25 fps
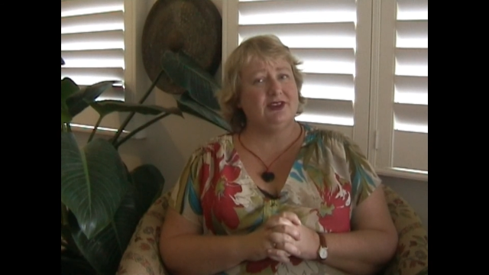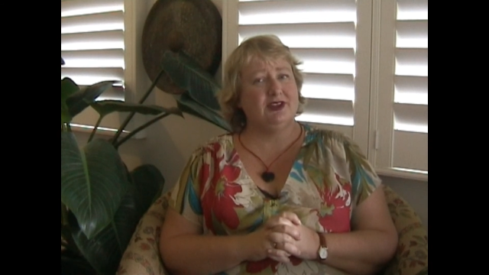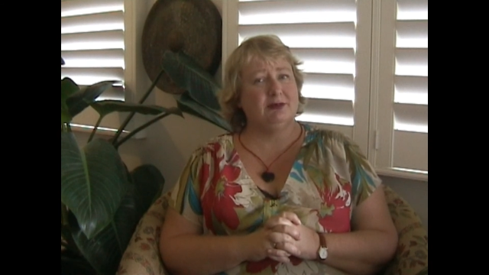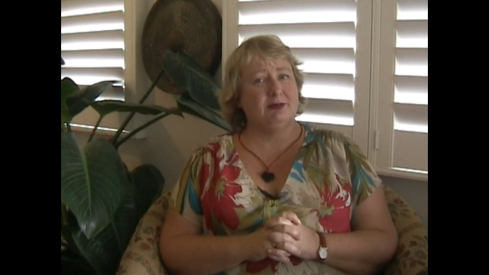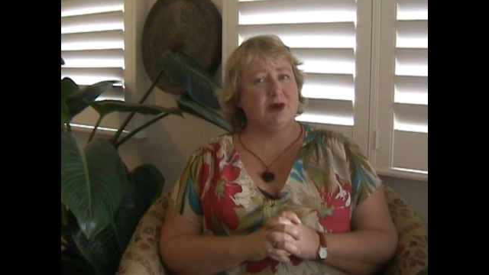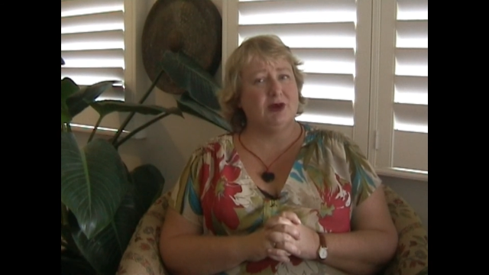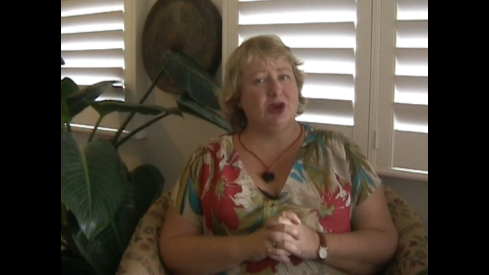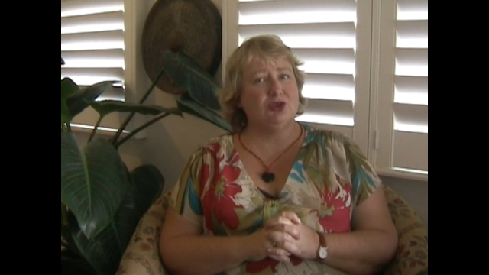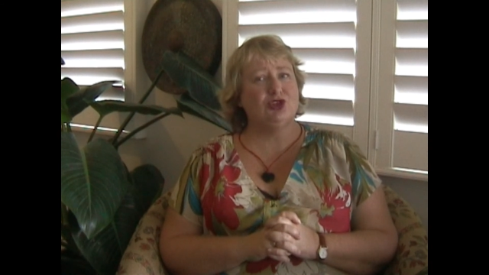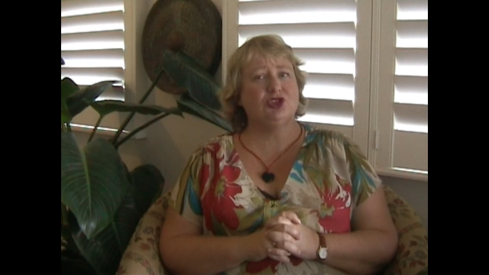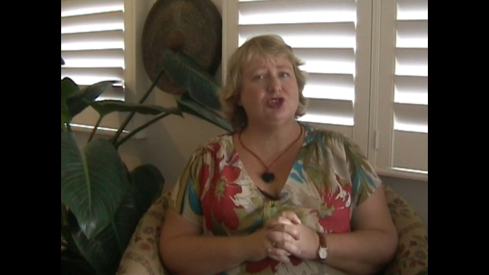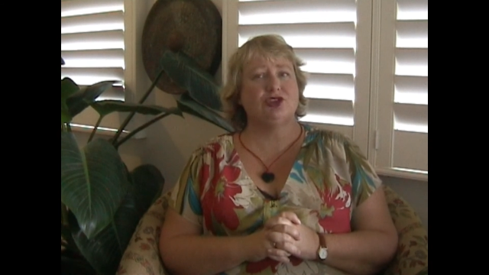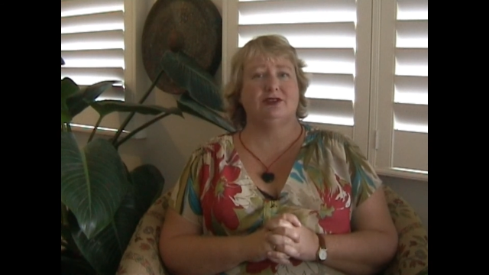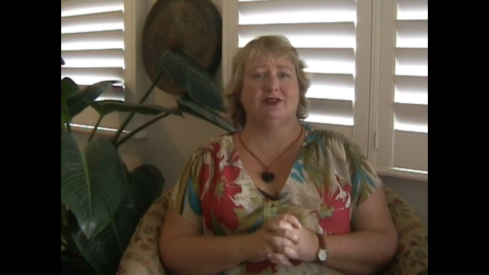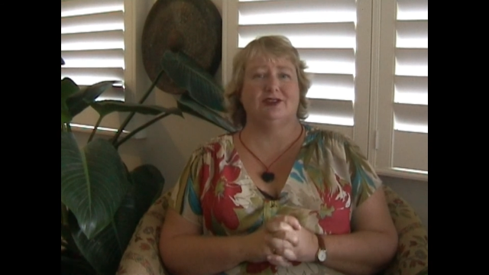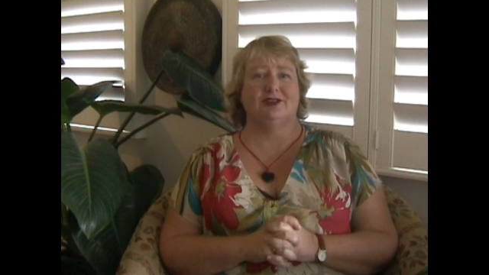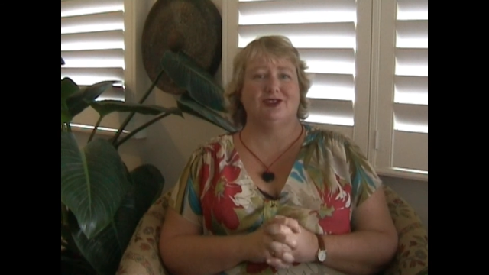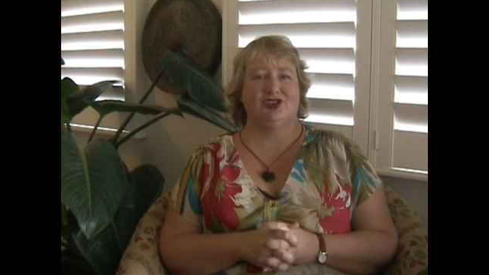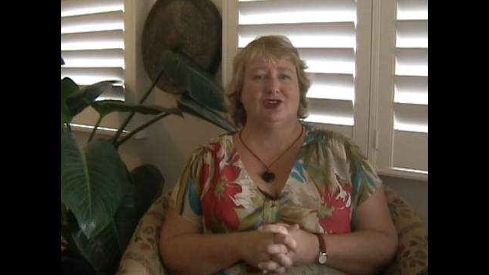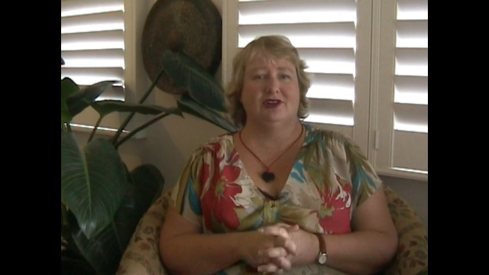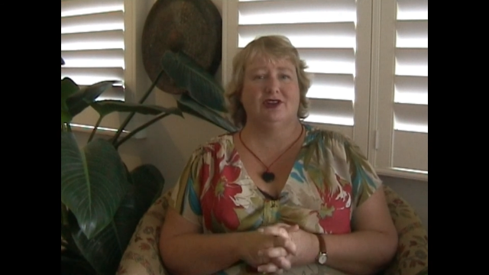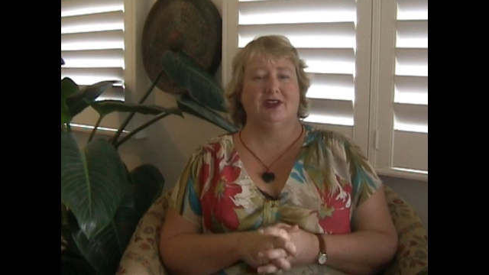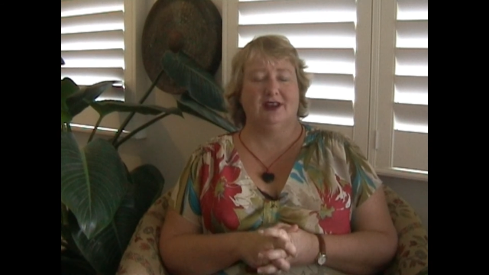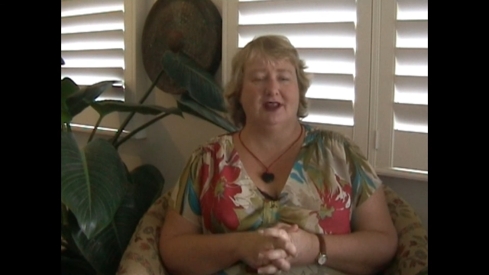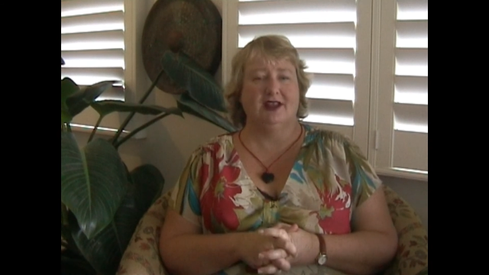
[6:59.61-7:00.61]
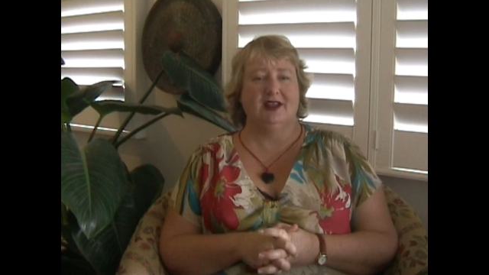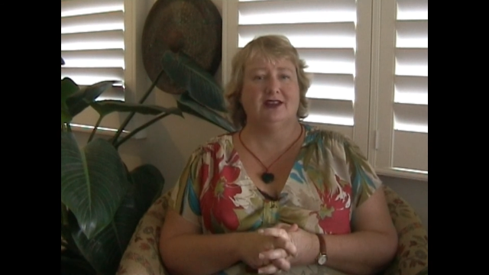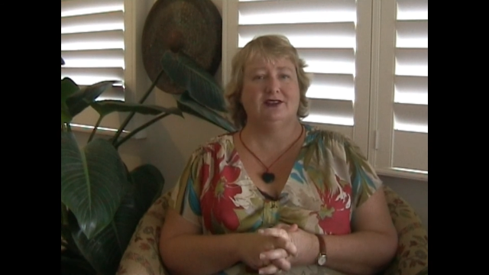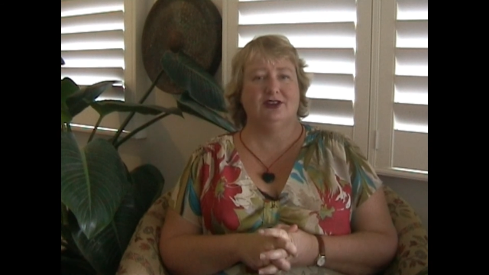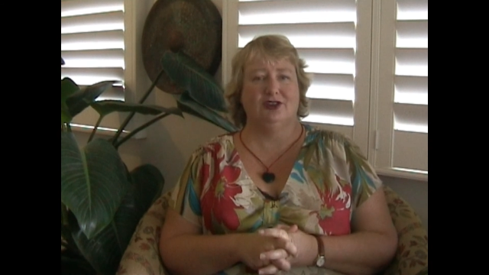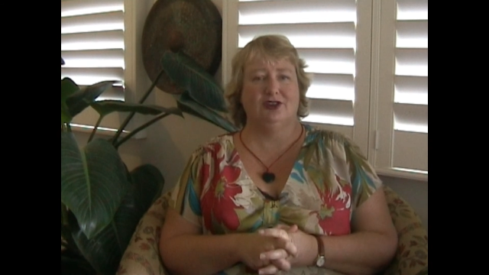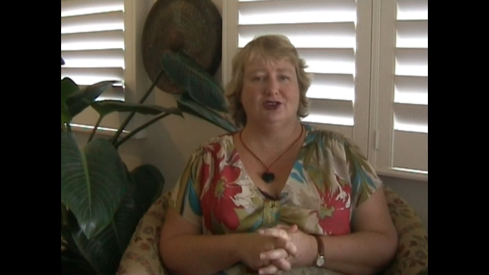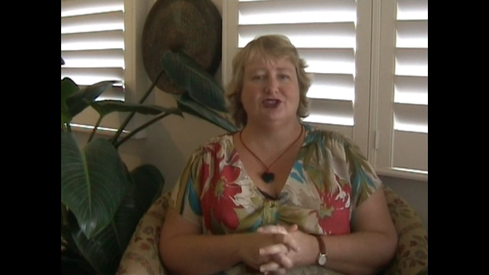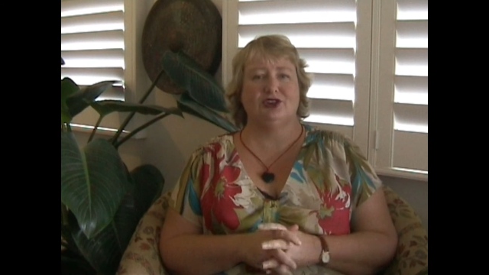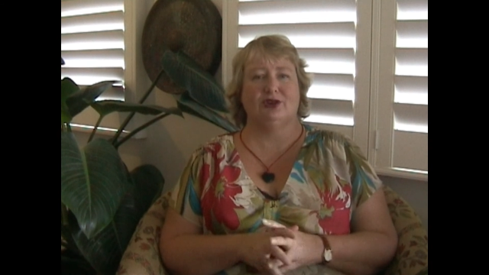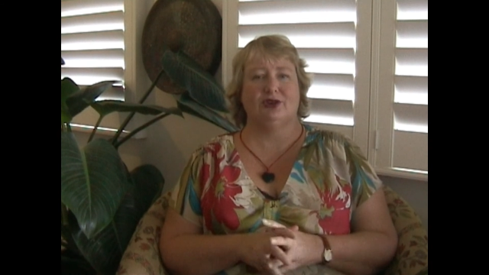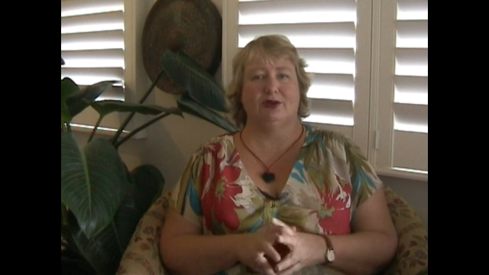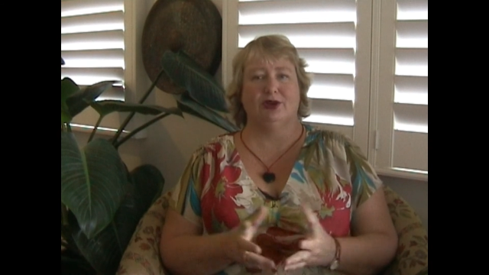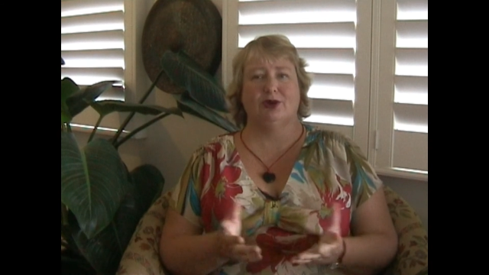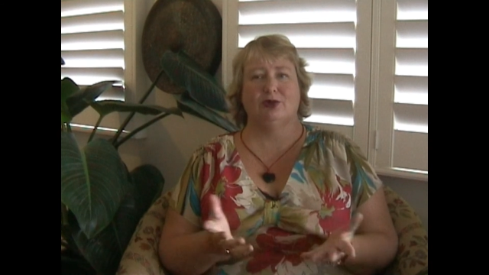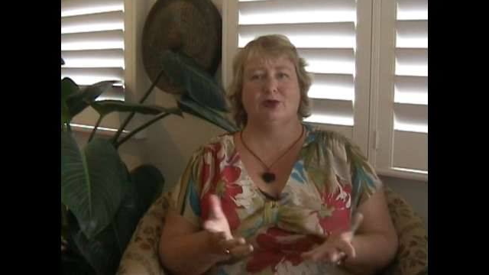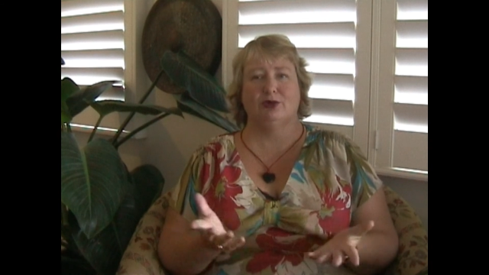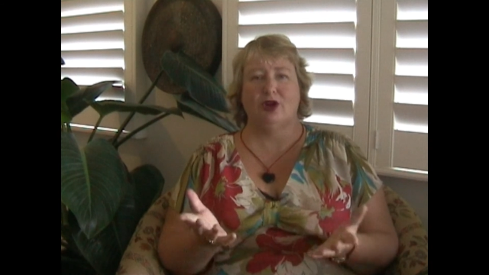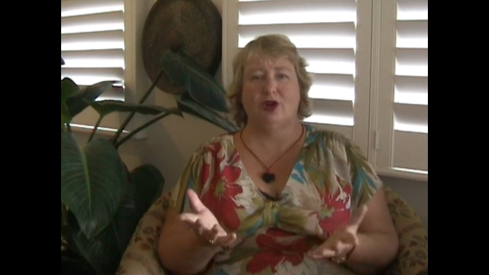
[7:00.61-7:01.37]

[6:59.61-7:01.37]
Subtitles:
the emotion that you can get in historical